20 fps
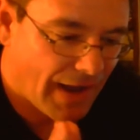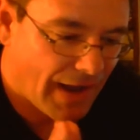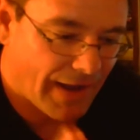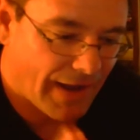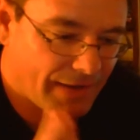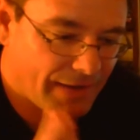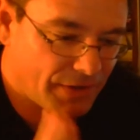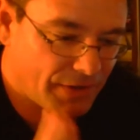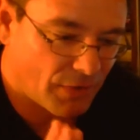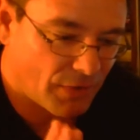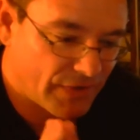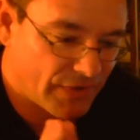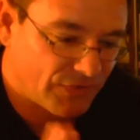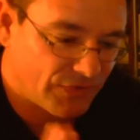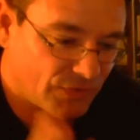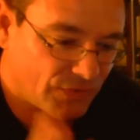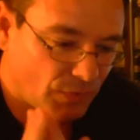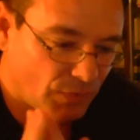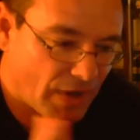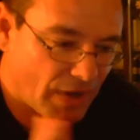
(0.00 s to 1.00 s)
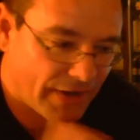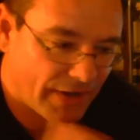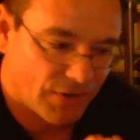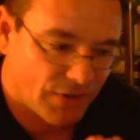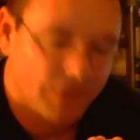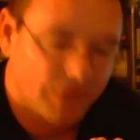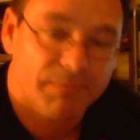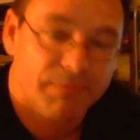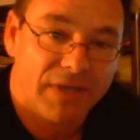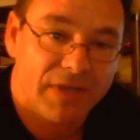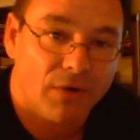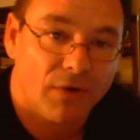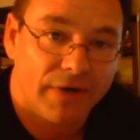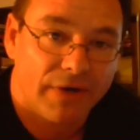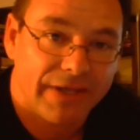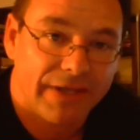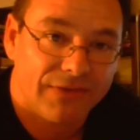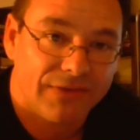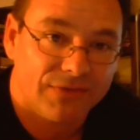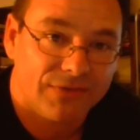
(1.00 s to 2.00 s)
and this is where I could be going
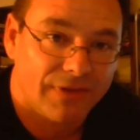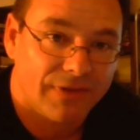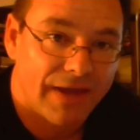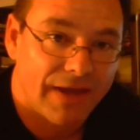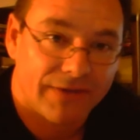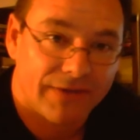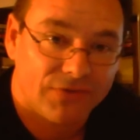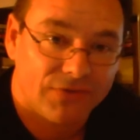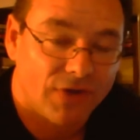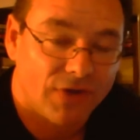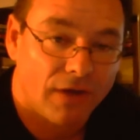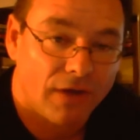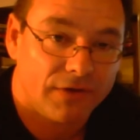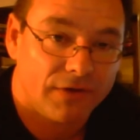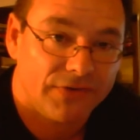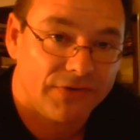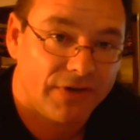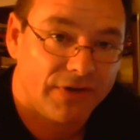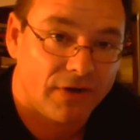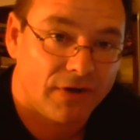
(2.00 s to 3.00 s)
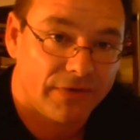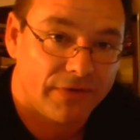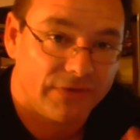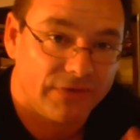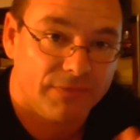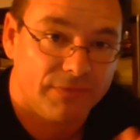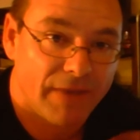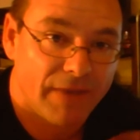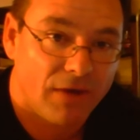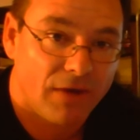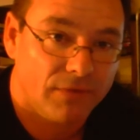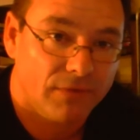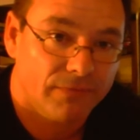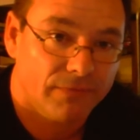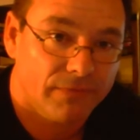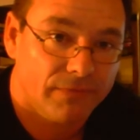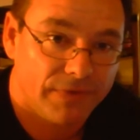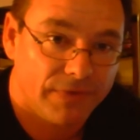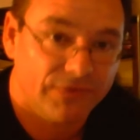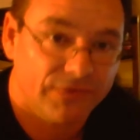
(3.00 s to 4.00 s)
against a lot of scholars here, and this
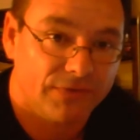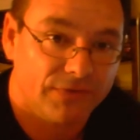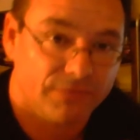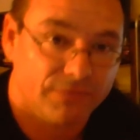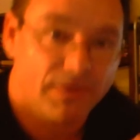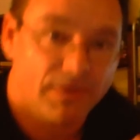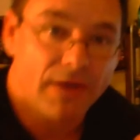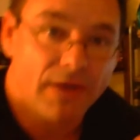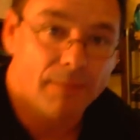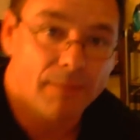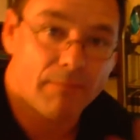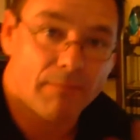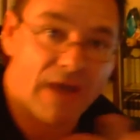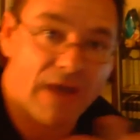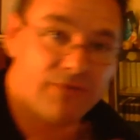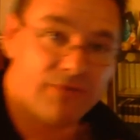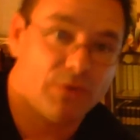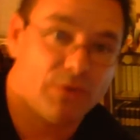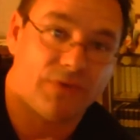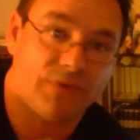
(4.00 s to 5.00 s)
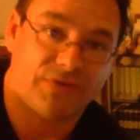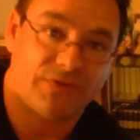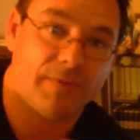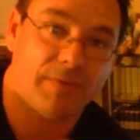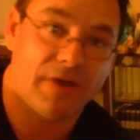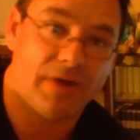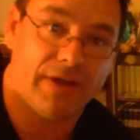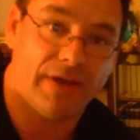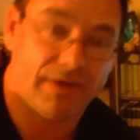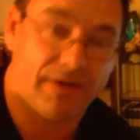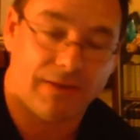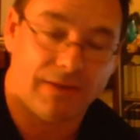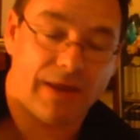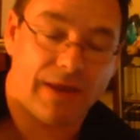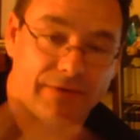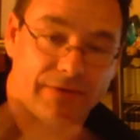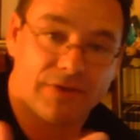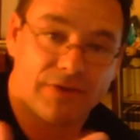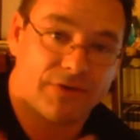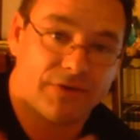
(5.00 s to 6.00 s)
is my view, and a lot
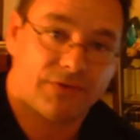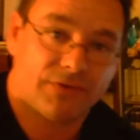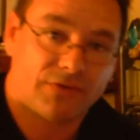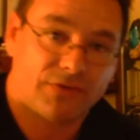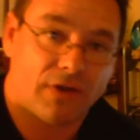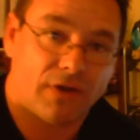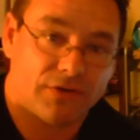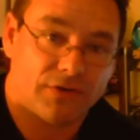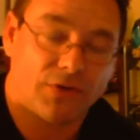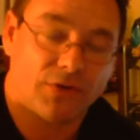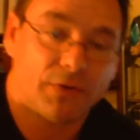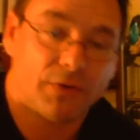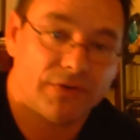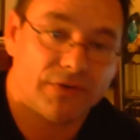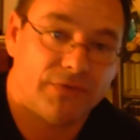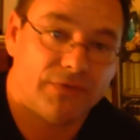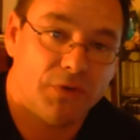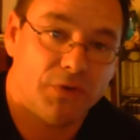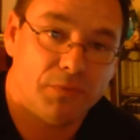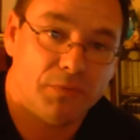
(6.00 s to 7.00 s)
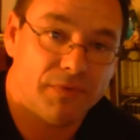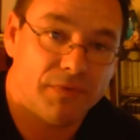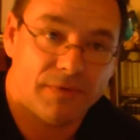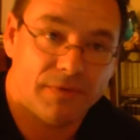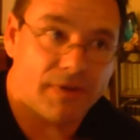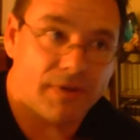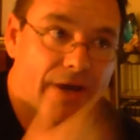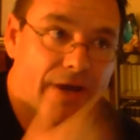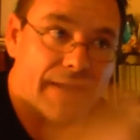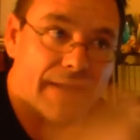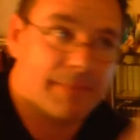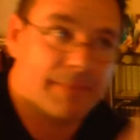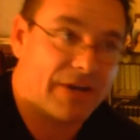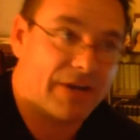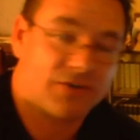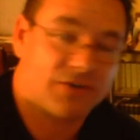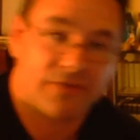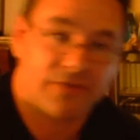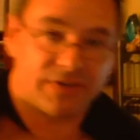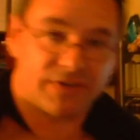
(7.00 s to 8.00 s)
of other scholars hold this view. I'm not
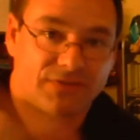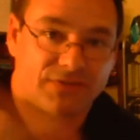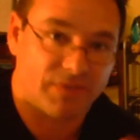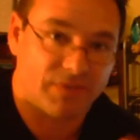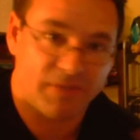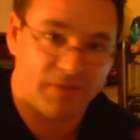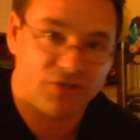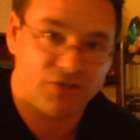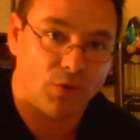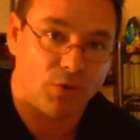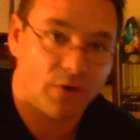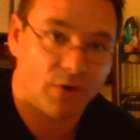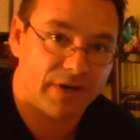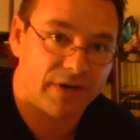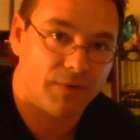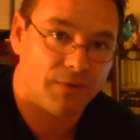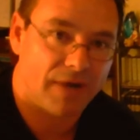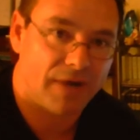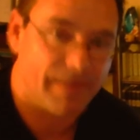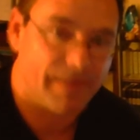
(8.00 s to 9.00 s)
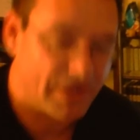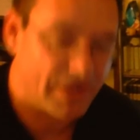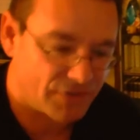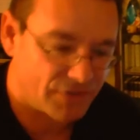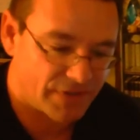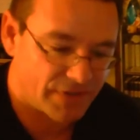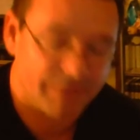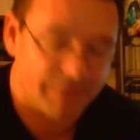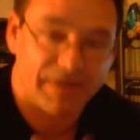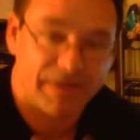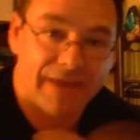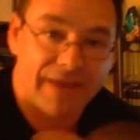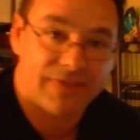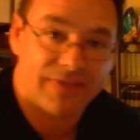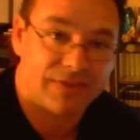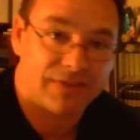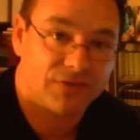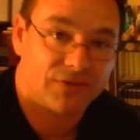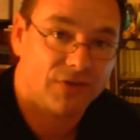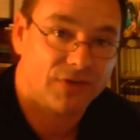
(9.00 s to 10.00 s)
sure if it's the majority or what, I'm not sure, but I
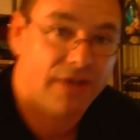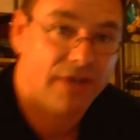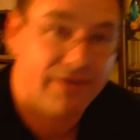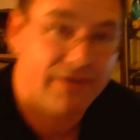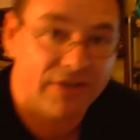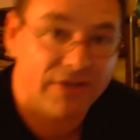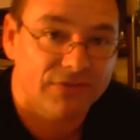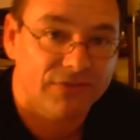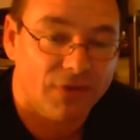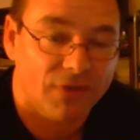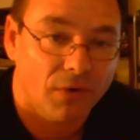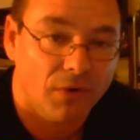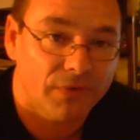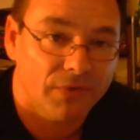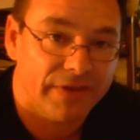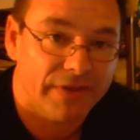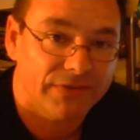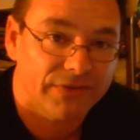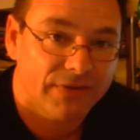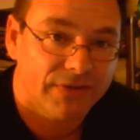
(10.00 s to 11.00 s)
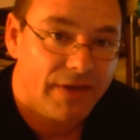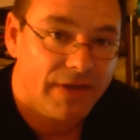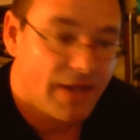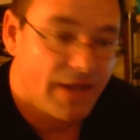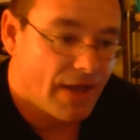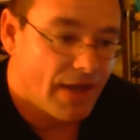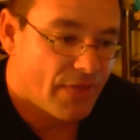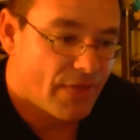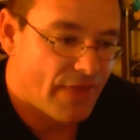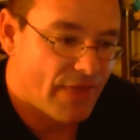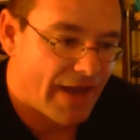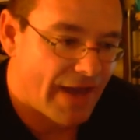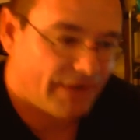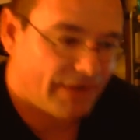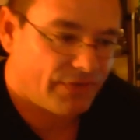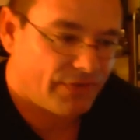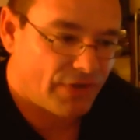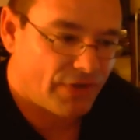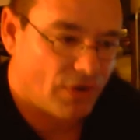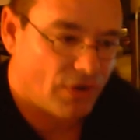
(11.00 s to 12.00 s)
think there's good evidence to hold this, that
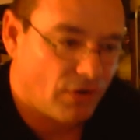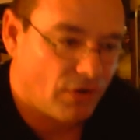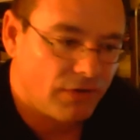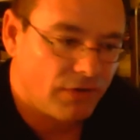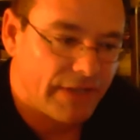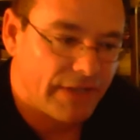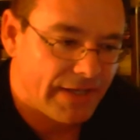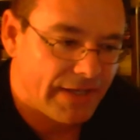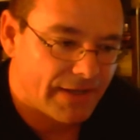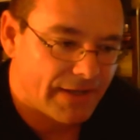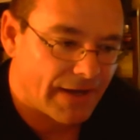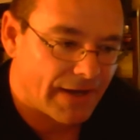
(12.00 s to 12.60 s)
the early